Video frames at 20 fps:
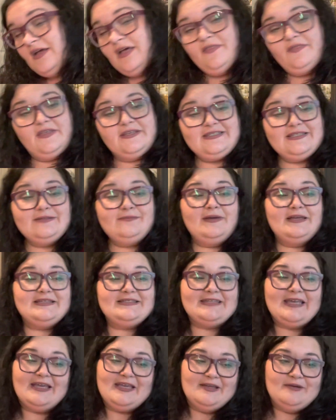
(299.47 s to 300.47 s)
this is my
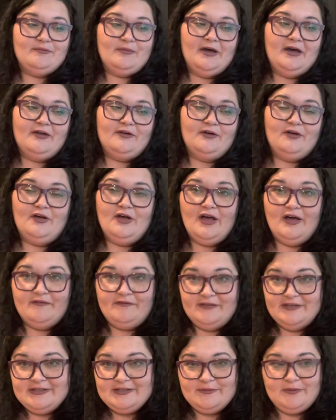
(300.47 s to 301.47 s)
second bottle of
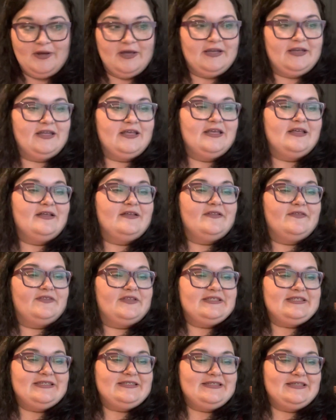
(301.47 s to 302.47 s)
this one.
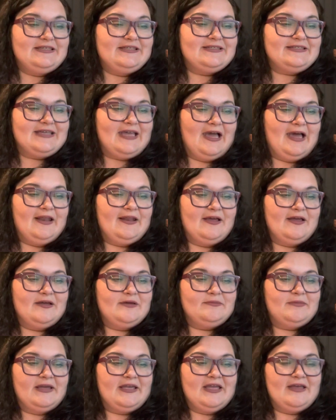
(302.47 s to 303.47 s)
This is the
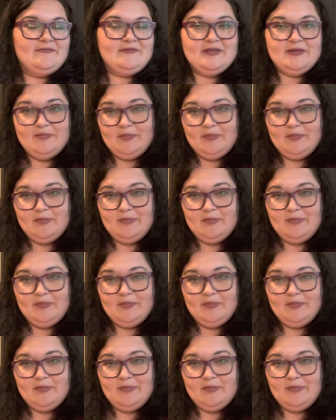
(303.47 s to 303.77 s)
Escada Miami